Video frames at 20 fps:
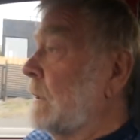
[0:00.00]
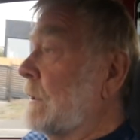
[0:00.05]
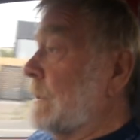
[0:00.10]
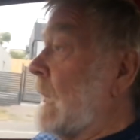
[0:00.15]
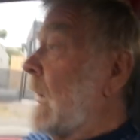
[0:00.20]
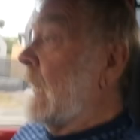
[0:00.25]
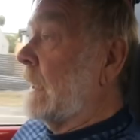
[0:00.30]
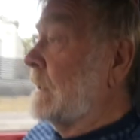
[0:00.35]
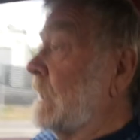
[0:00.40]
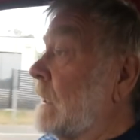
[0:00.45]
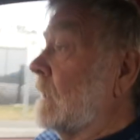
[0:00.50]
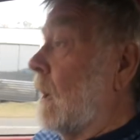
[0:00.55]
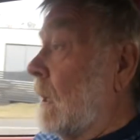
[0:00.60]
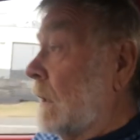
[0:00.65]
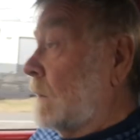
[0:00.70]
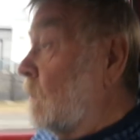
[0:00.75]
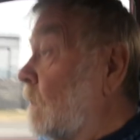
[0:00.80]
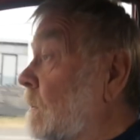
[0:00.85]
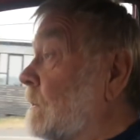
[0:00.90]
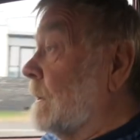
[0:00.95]
charging.
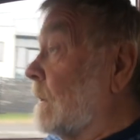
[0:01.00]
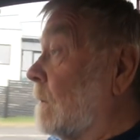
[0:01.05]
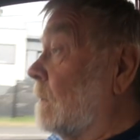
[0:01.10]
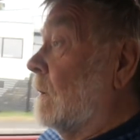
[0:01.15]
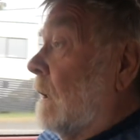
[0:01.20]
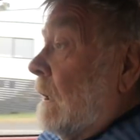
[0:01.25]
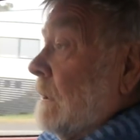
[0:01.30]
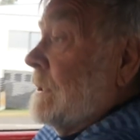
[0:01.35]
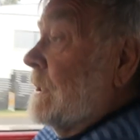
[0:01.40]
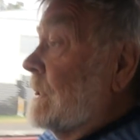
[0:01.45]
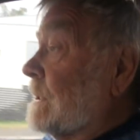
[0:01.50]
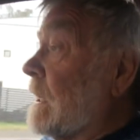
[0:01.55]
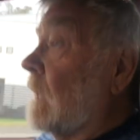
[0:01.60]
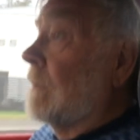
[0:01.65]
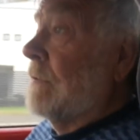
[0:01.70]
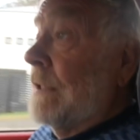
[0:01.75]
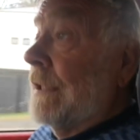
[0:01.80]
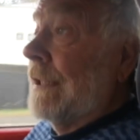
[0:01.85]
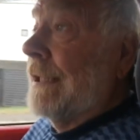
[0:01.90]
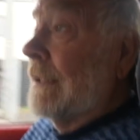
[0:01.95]
I could do, I just
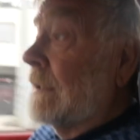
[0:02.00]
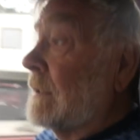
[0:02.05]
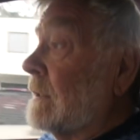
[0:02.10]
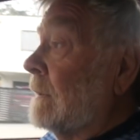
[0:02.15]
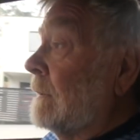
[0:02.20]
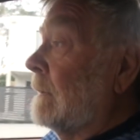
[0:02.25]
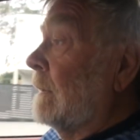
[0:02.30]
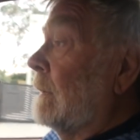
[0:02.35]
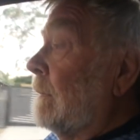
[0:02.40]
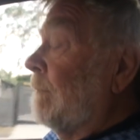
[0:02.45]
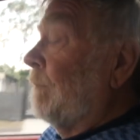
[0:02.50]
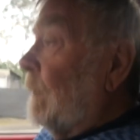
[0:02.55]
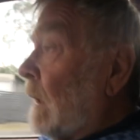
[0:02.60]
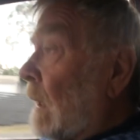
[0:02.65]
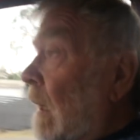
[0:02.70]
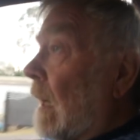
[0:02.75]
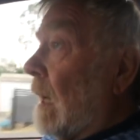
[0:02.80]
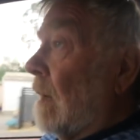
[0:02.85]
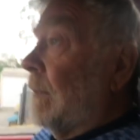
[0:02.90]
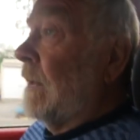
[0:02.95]
don't need it.
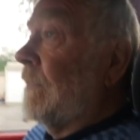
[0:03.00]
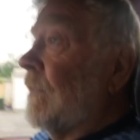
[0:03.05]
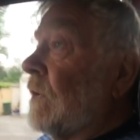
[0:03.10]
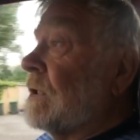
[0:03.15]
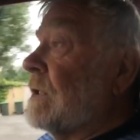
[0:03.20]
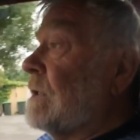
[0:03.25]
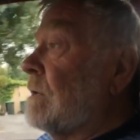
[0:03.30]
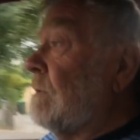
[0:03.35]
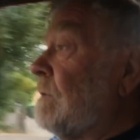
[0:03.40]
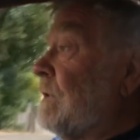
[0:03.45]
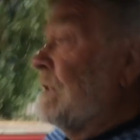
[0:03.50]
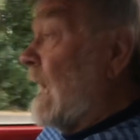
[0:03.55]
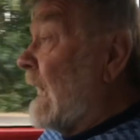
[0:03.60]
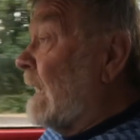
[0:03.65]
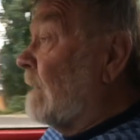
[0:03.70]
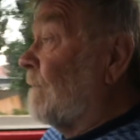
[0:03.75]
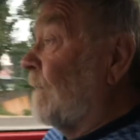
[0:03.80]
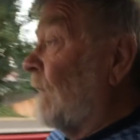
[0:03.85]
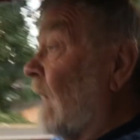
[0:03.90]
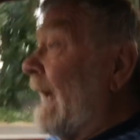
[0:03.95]
Um, if it's
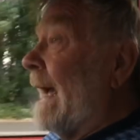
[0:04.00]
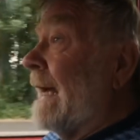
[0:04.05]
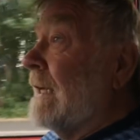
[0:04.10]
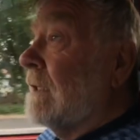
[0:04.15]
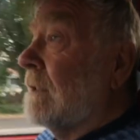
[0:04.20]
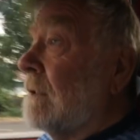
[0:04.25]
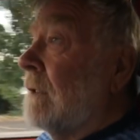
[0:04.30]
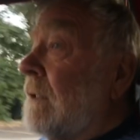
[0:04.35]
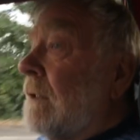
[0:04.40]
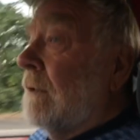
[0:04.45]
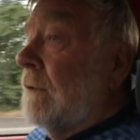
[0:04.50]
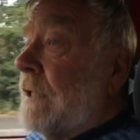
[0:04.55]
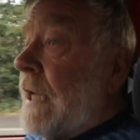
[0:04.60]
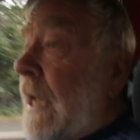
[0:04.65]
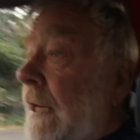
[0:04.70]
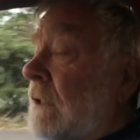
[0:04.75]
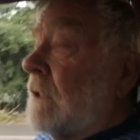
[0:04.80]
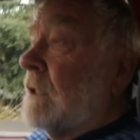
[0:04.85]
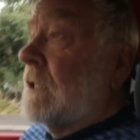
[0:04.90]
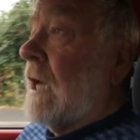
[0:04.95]
dead flat,
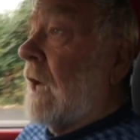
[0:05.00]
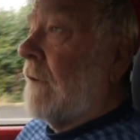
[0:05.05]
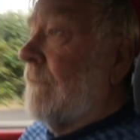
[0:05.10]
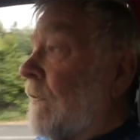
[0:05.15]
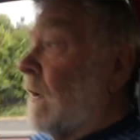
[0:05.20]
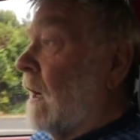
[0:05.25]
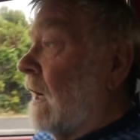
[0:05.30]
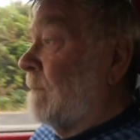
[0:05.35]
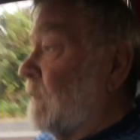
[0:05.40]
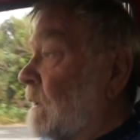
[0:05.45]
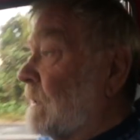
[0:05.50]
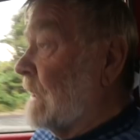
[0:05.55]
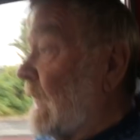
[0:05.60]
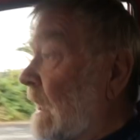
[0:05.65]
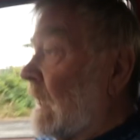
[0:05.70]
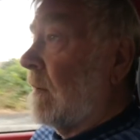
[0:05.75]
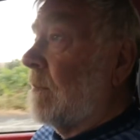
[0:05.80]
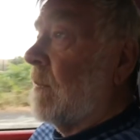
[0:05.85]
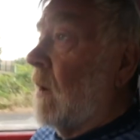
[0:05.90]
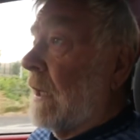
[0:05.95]
down to say
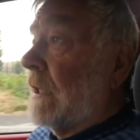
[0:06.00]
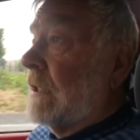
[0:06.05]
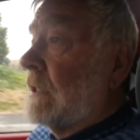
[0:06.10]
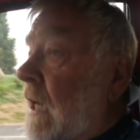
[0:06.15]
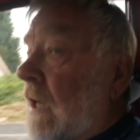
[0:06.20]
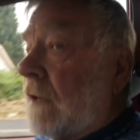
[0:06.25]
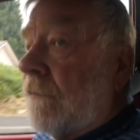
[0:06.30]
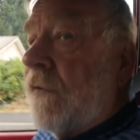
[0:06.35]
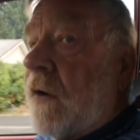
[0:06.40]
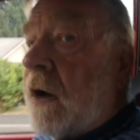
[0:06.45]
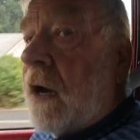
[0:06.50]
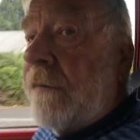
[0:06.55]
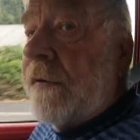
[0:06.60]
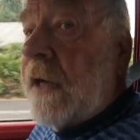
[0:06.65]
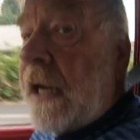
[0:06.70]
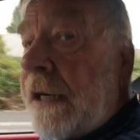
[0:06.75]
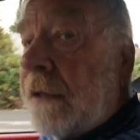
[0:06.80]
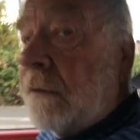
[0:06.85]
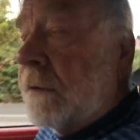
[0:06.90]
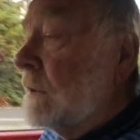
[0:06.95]
5%, it might take five
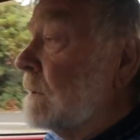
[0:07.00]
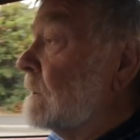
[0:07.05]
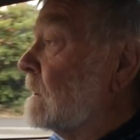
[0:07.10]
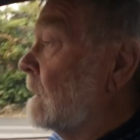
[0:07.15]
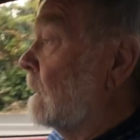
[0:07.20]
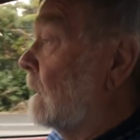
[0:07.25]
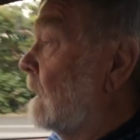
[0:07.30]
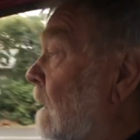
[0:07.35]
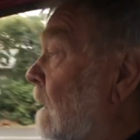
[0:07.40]
hours,